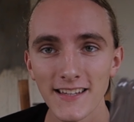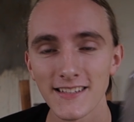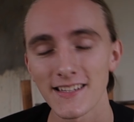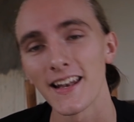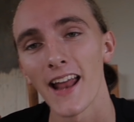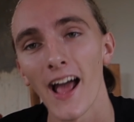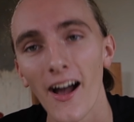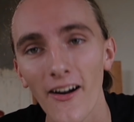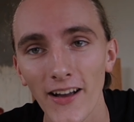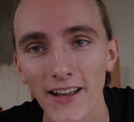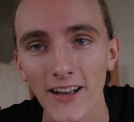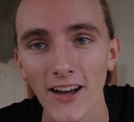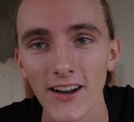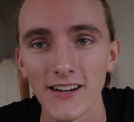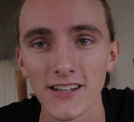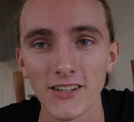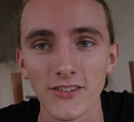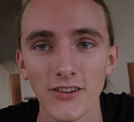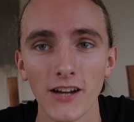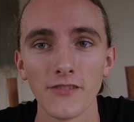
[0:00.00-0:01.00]
this and how I got
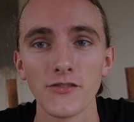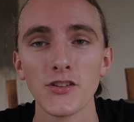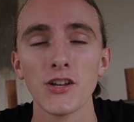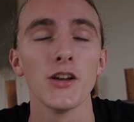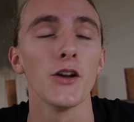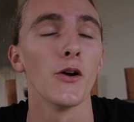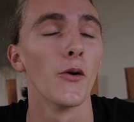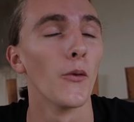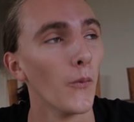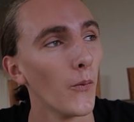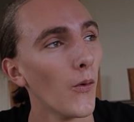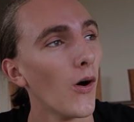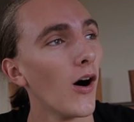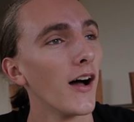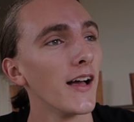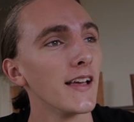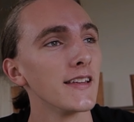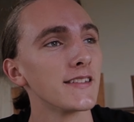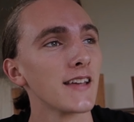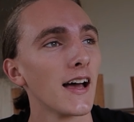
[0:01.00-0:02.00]
it engraved
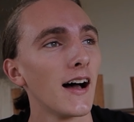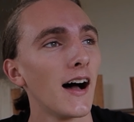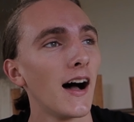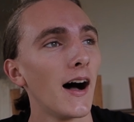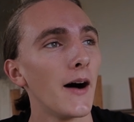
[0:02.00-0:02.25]
was,